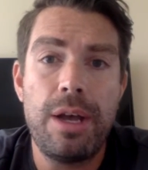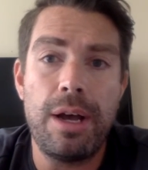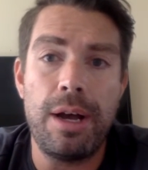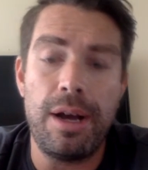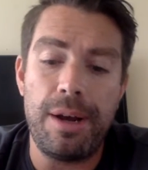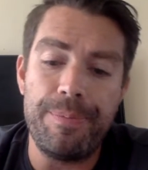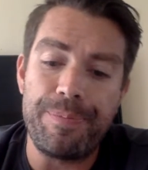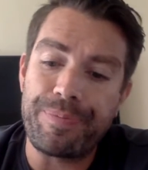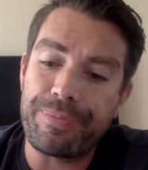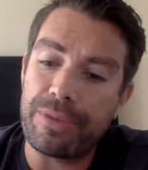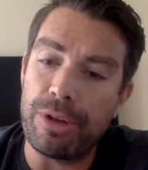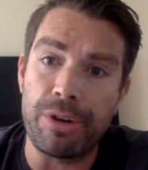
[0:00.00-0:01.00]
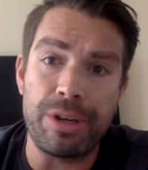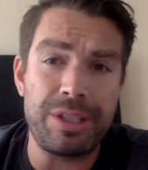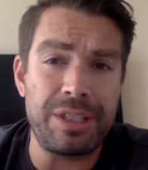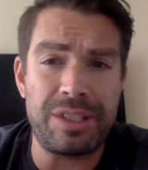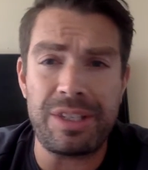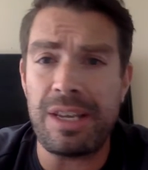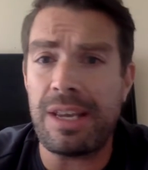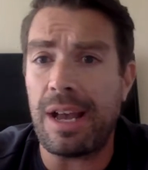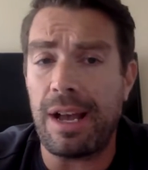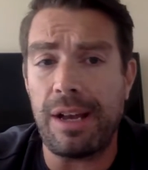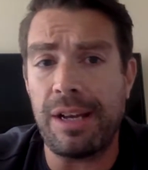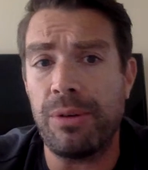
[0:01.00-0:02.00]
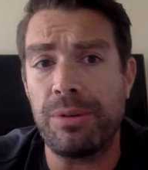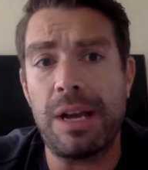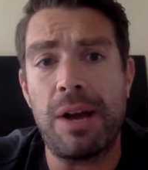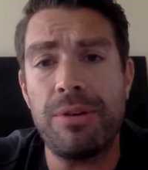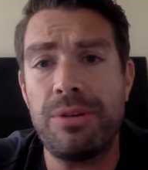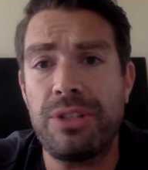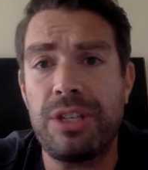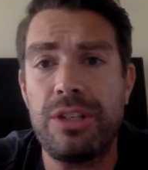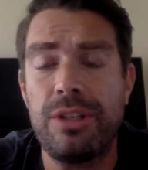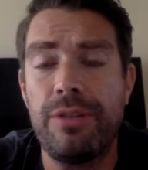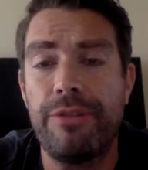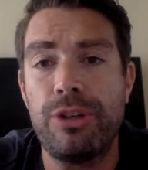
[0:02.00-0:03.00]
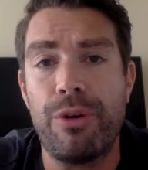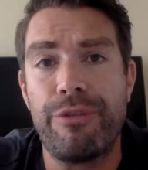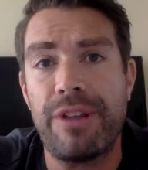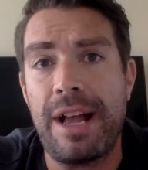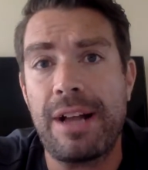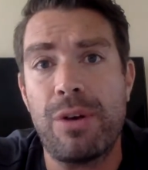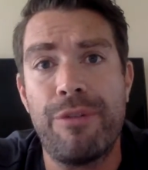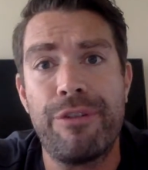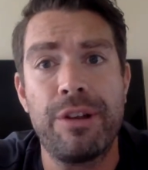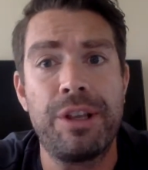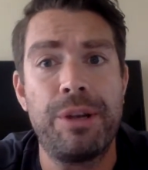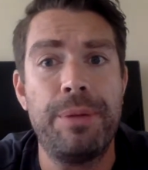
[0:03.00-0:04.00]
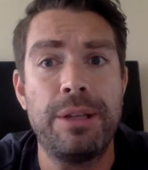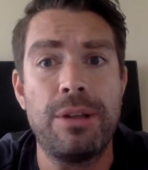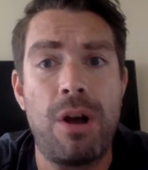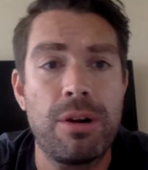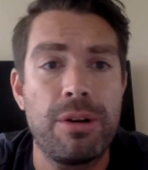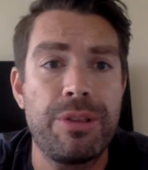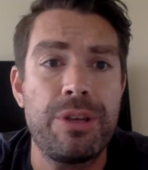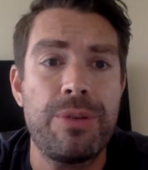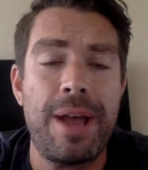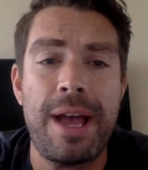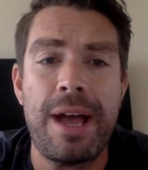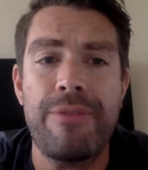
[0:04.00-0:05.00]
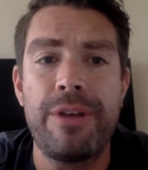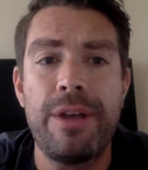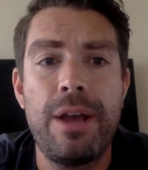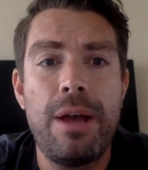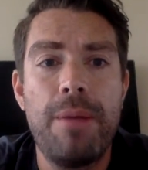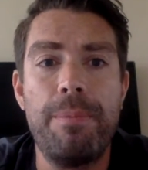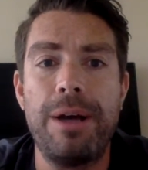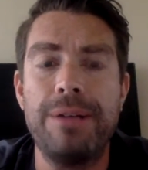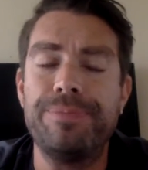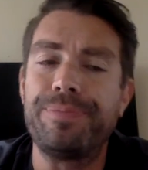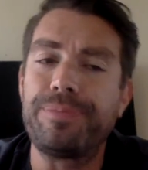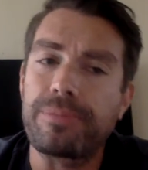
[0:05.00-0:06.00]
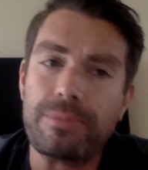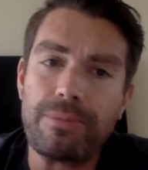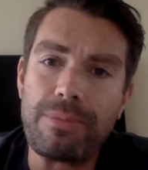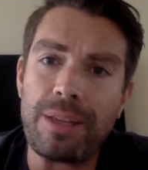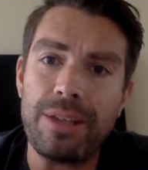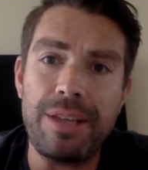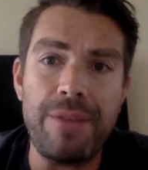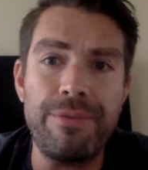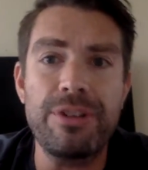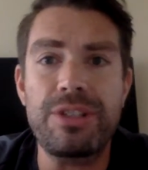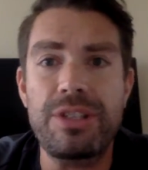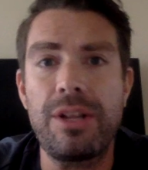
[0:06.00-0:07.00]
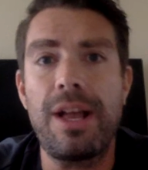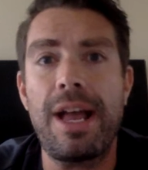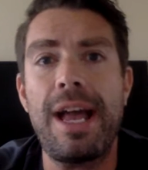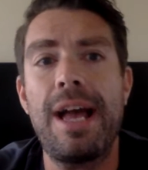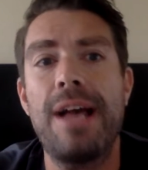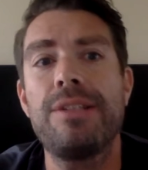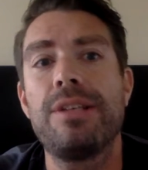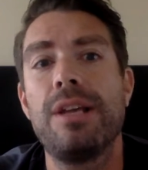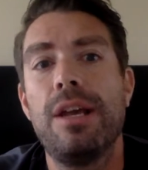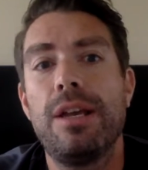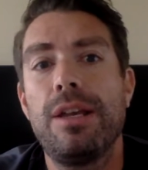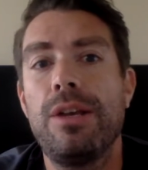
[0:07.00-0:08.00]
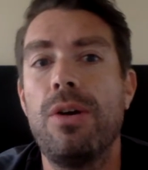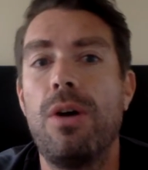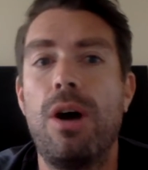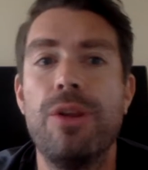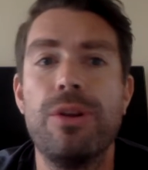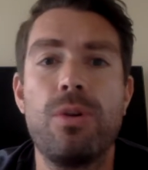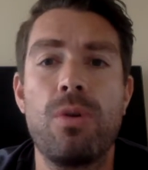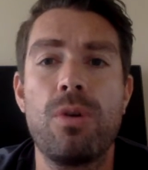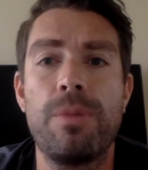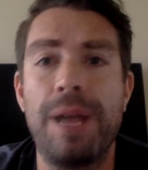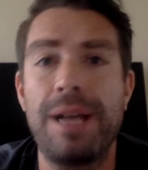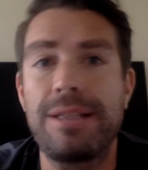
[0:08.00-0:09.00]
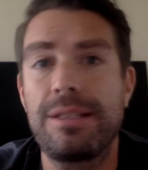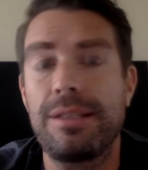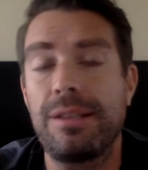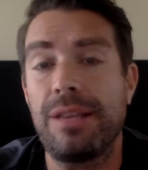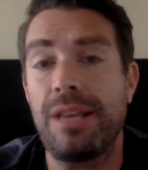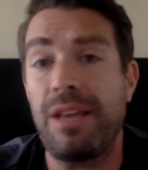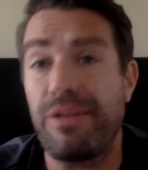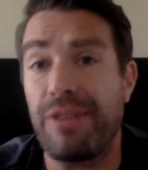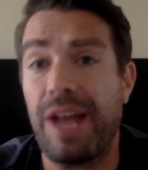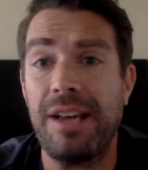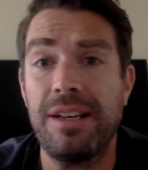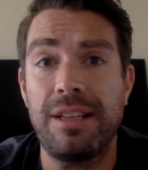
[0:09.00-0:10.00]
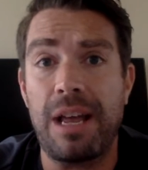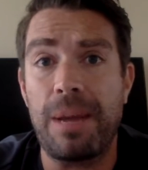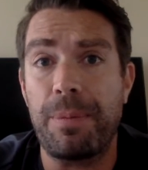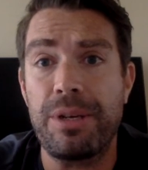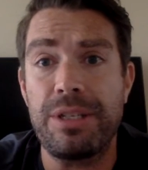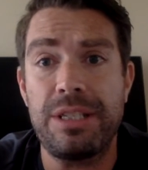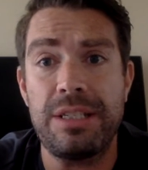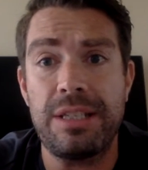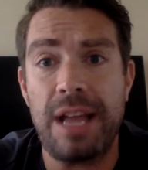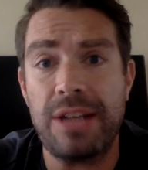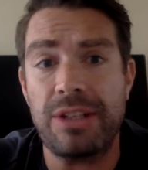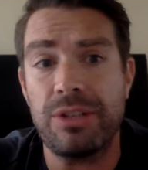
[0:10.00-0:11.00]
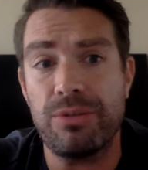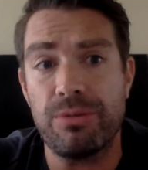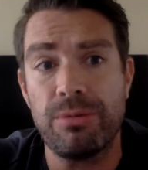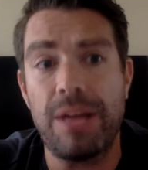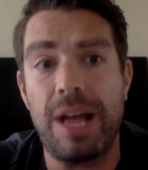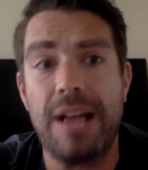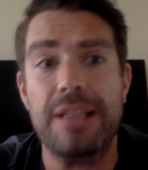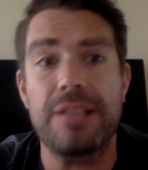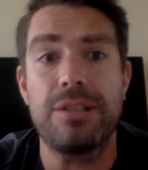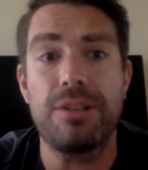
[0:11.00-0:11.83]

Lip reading: You're going to see, I don't doubt you see Joe Flacco for a little bit longer than you have, but Denver still has, other quarterbacks that have gotten a lot of preseason action. Drew Lock is